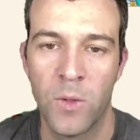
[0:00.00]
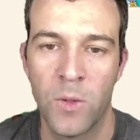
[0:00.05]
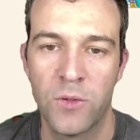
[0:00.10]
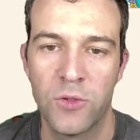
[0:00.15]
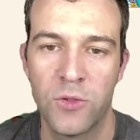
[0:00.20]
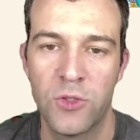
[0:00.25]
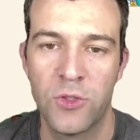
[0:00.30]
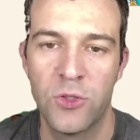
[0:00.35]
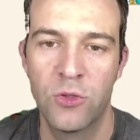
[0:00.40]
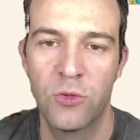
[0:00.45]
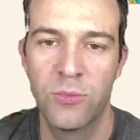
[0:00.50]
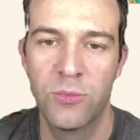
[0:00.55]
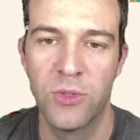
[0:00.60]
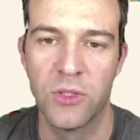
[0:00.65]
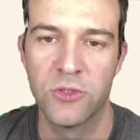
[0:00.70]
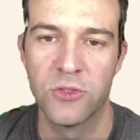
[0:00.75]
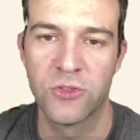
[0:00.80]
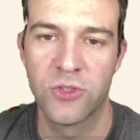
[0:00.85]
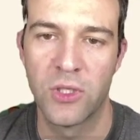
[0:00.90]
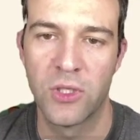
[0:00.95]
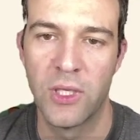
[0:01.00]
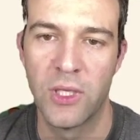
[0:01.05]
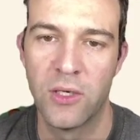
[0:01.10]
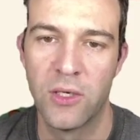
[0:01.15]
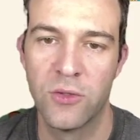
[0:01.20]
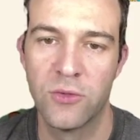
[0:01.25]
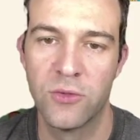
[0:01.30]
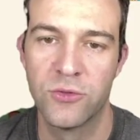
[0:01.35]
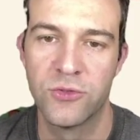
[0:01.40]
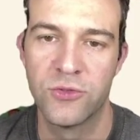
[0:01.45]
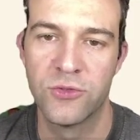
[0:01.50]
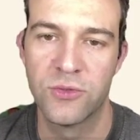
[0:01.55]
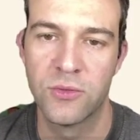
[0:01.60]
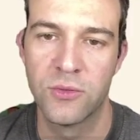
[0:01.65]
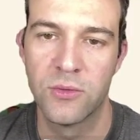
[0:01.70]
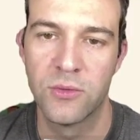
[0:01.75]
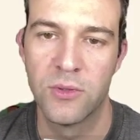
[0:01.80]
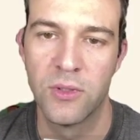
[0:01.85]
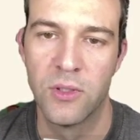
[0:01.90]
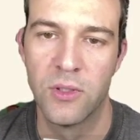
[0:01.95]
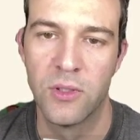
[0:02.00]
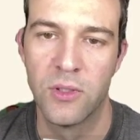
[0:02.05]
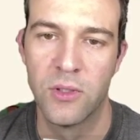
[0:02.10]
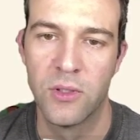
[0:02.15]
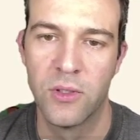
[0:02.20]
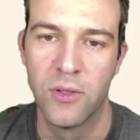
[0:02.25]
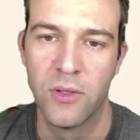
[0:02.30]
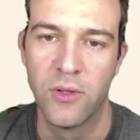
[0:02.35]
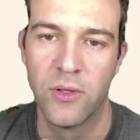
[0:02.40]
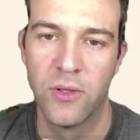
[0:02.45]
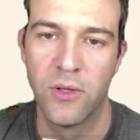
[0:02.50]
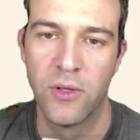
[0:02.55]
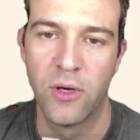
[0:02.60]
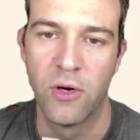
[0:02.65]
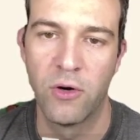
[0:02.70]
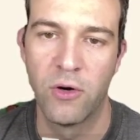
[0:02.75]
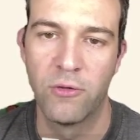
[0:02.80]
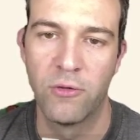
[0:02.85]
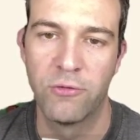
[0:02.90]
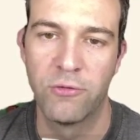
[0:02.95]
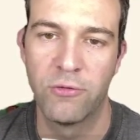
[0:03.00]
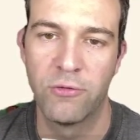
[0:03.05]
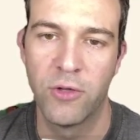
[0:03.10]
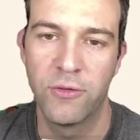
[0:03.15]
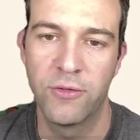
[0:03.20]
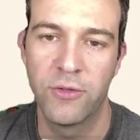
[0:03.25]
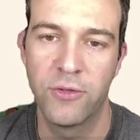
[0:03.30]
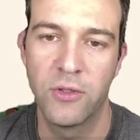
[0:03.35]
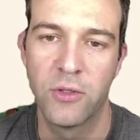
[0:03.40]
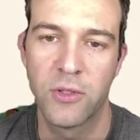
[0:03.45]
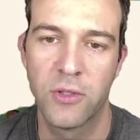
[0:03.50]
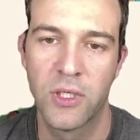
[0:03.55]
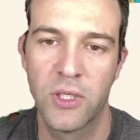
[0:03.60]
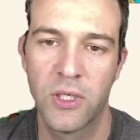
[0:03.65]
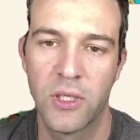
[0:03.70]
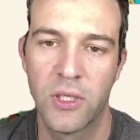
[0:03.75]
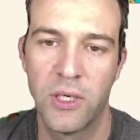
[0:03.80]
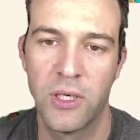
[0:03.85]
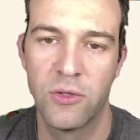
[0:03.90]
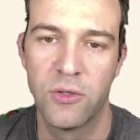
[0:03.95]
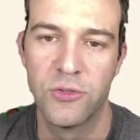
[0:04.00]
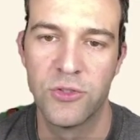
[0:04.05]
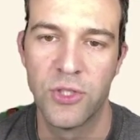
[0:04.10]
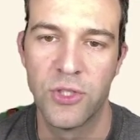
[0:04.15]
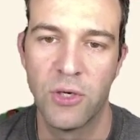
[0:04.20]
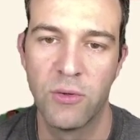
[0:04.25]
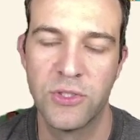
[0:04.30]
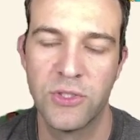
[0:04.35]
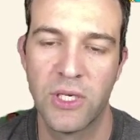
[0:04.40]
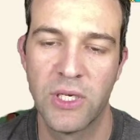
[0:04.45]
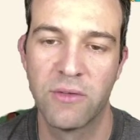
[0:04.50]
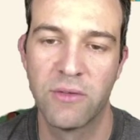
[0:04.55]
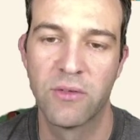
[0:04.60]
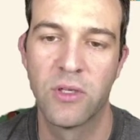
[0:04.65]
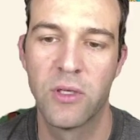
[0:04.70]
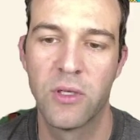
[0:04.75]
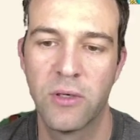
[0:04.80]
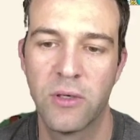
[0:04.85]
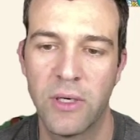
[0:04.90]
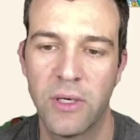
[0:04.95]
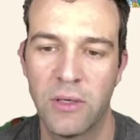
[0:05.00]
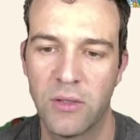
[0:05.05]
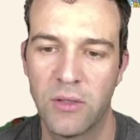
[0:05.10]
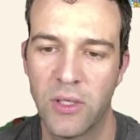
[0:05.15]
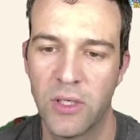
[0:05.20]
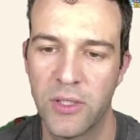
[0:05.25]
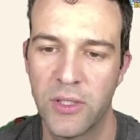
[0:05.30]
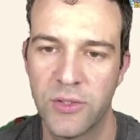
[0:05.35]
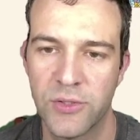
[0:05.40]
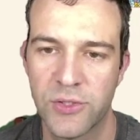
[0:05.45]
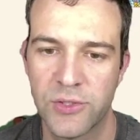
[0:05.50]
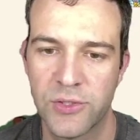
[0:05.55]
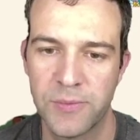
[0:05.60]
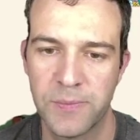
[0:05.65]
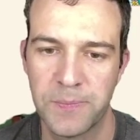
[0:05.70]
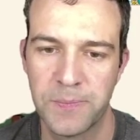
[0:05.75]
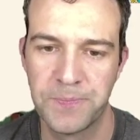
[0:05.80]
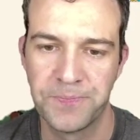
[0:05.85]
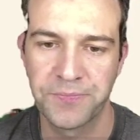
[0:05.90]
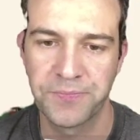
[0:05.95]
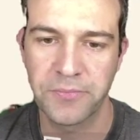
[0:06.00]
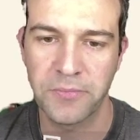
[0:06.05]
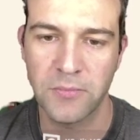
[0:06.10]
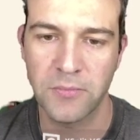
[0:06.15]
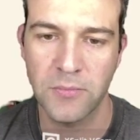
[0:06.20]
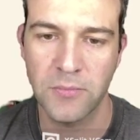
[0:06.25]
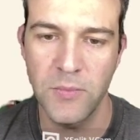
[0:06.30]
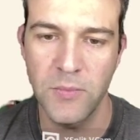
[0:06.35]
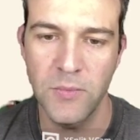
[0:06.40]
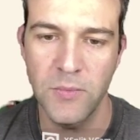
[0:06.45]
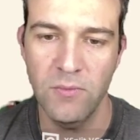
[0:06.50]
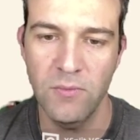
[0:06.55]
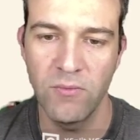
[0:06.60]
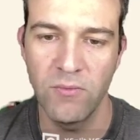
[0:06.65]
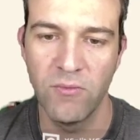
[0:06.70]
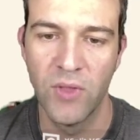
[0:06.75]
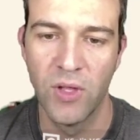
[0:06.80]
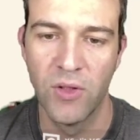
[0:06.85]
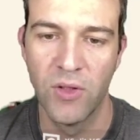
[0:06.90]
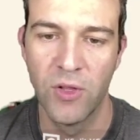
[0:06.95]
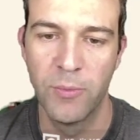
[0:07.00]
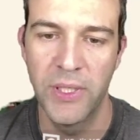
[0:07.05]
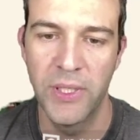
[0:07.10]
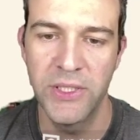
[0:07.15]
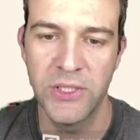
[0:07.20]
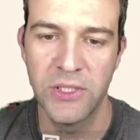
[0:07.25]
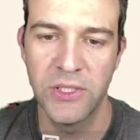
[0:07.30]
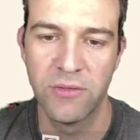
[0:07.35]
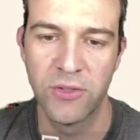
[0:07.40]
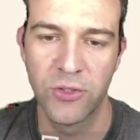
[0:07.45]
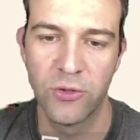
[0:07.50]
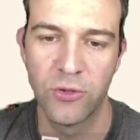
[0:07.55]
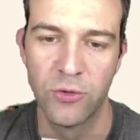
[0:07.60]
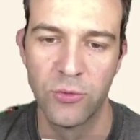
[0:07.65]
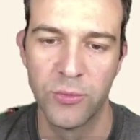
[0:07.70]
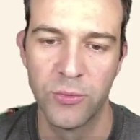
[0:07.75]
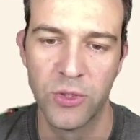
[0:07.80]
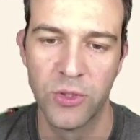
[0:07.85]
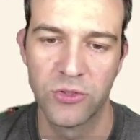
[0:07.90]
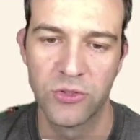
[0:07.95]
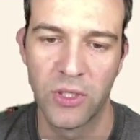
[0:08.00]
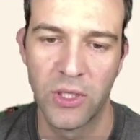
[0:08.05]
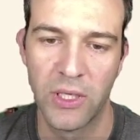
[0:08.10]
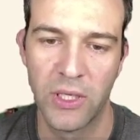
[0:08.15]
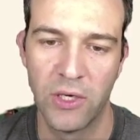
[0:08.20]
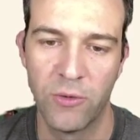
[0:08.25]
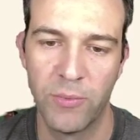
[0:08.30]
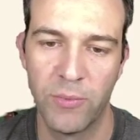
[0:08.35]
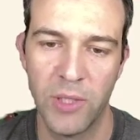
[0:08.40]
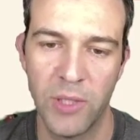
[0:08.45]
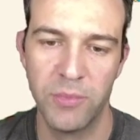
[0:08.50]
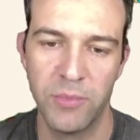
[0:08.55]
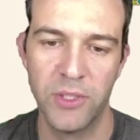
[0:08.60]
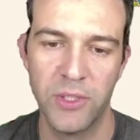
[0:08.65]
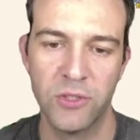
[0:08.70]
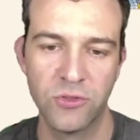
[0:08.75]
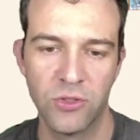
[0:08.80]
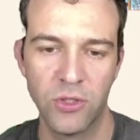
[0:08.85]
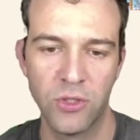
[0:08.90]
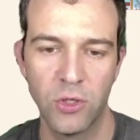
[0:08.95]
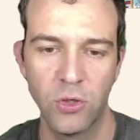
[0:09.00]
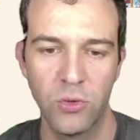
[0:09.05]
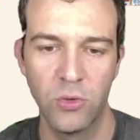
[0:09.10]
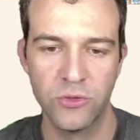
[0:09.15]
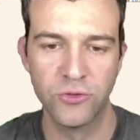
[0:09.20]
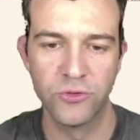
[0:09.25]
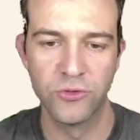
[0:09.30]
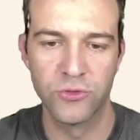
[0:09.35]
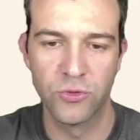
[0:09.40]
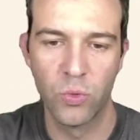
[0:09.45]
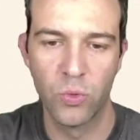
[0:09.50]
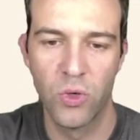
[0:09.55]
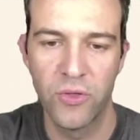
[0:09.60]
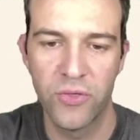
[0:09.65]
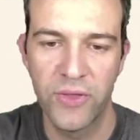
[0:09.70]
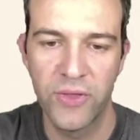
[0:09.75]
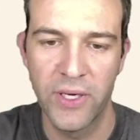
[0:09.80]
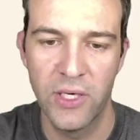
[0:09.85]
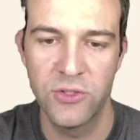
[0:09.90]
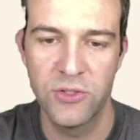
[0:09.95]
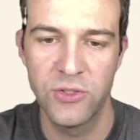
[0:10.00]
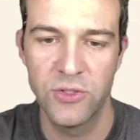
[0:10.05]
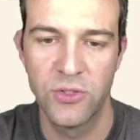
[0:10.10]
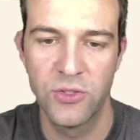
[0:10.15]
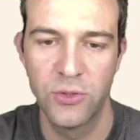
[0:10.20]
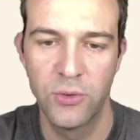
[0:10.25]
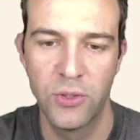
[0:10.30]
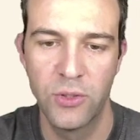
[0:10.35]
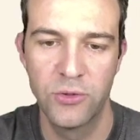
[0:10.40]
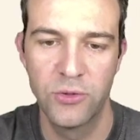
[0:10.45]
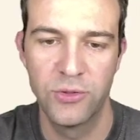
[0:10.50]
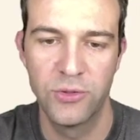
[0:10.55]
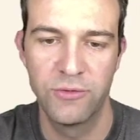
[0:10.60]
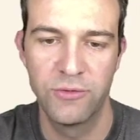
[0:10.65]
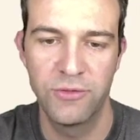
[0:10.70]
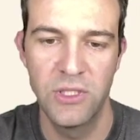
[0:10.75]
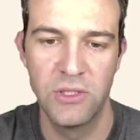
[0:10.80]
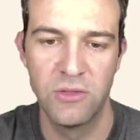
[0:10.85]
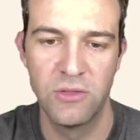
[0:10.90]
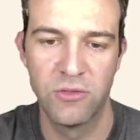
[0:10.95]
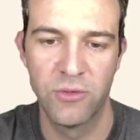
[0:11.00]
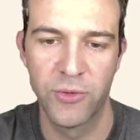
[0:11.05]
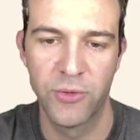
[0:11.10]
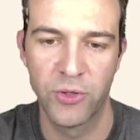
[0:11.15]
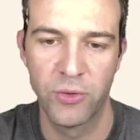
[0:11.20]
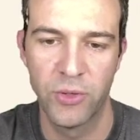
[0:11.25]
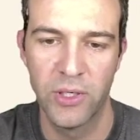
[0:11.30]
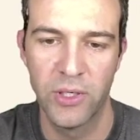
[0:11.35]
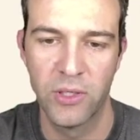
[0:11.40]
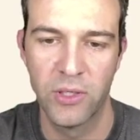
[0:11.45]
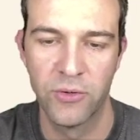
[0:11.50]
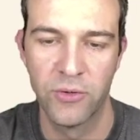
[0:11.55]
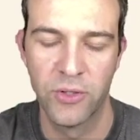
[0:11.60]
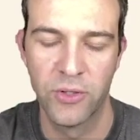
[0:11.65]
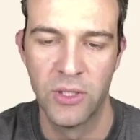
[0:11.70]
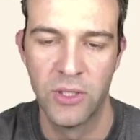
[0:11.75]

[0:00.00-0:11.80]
Cumulus clouds. Our fluffy-looking clouds always have clear outlines. The base of a cumulus cloud may be as low as 1,200 feet from the ground.